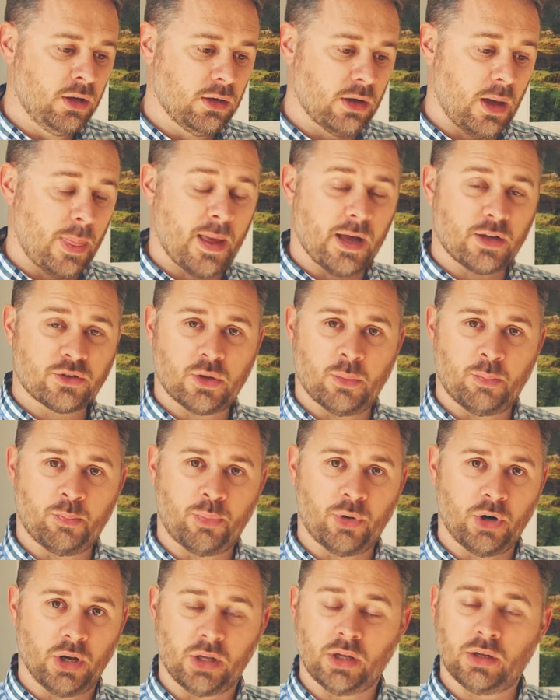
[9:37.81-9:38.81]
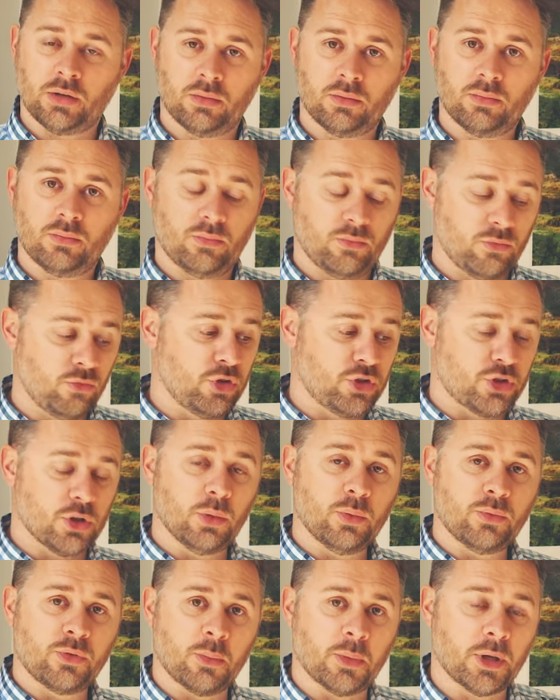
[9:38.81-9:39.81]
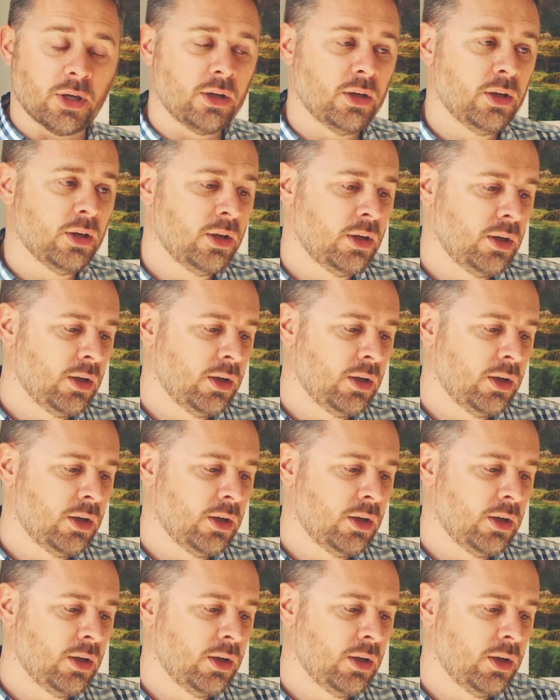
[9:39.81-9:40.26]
and that's a brilliant result for me.